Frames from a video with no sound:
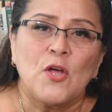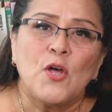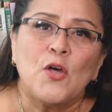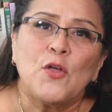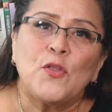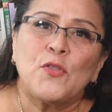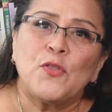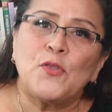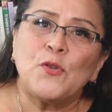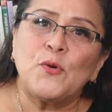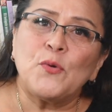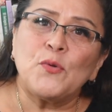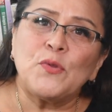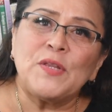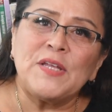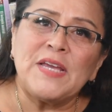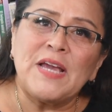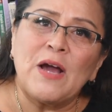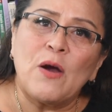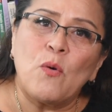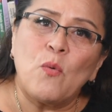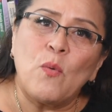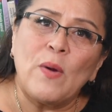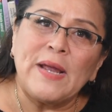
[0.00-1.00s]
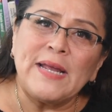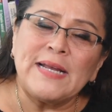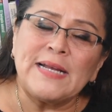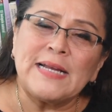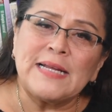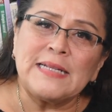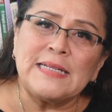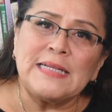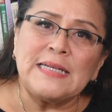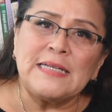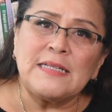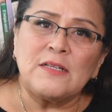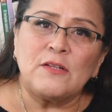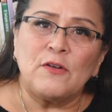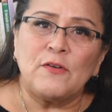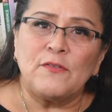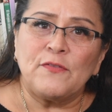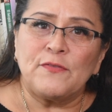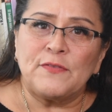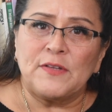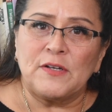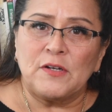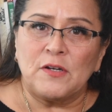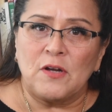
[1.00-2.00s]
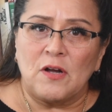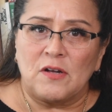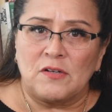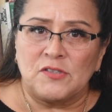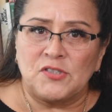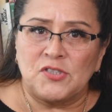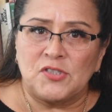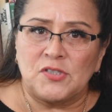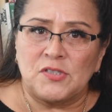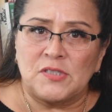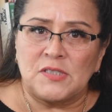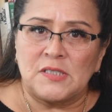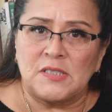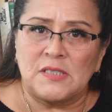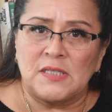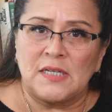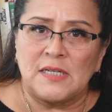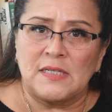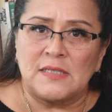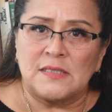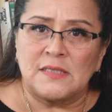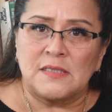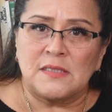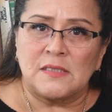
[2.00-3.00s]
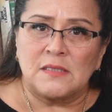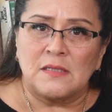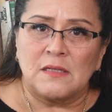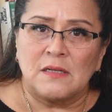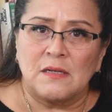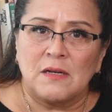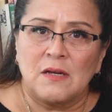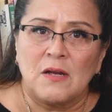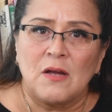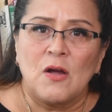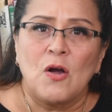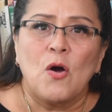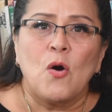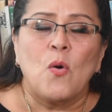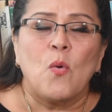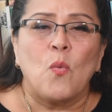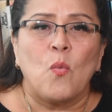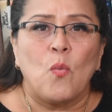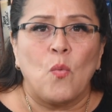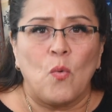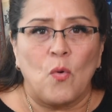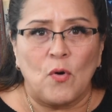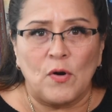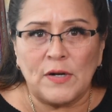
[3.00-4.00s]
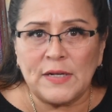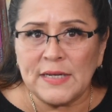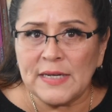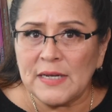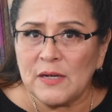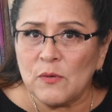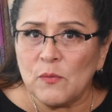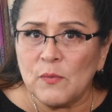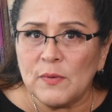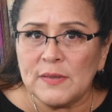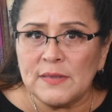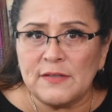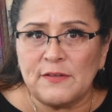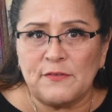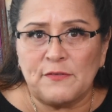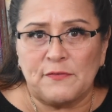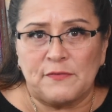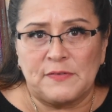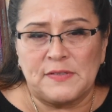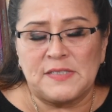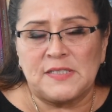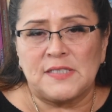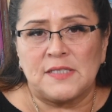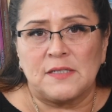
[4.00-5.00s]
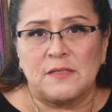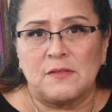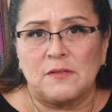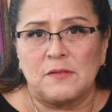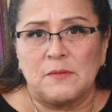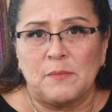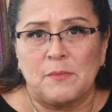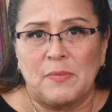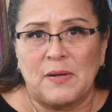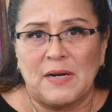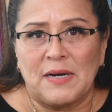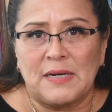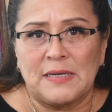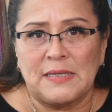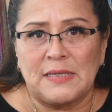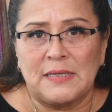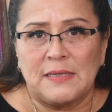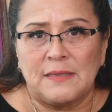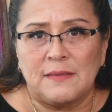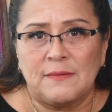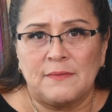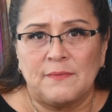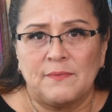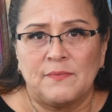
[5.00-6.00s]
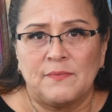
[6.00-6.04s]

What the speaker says: Through the awakening of the consciousness, working with the physical body,